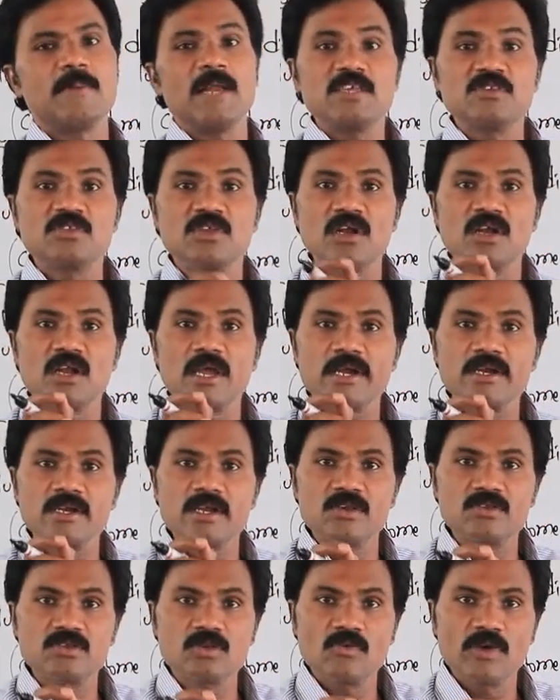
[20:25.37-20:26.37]
Placenta
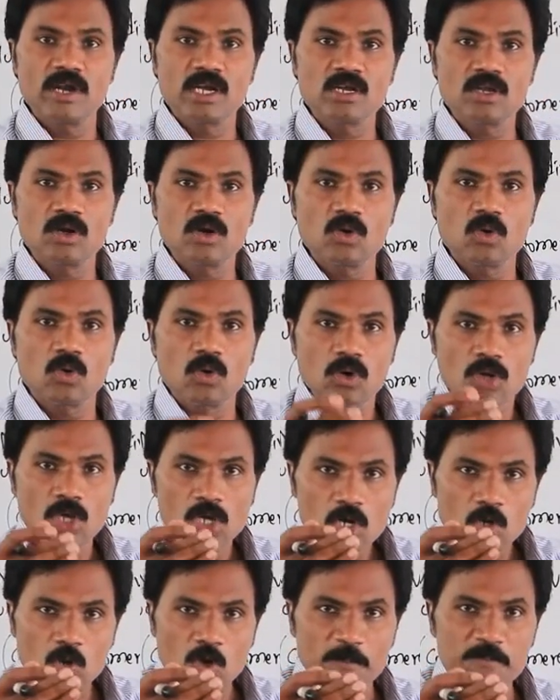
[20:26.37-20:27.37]
acts as a vital role
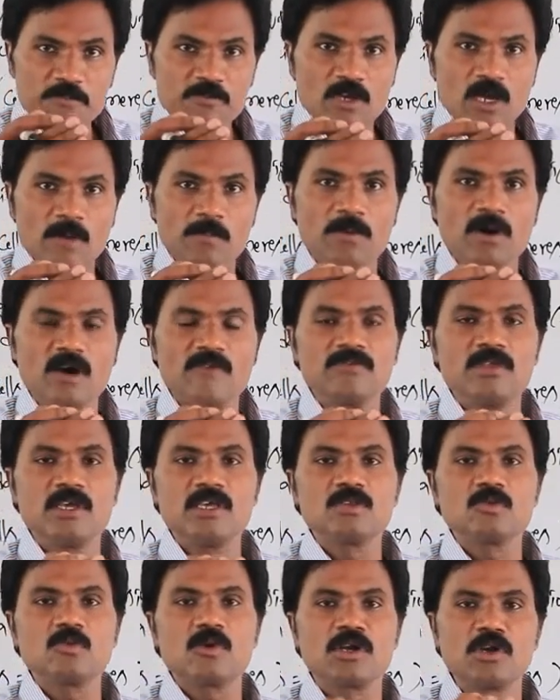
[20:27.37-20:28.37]
to absorb of
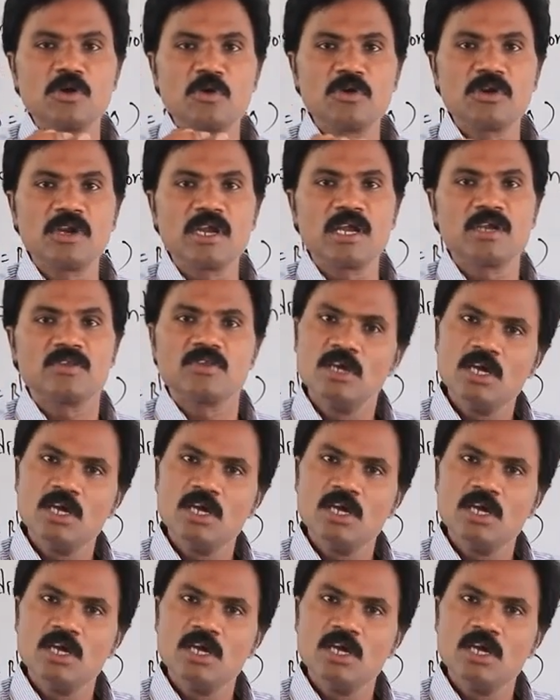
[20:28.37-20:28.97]
these nutrients,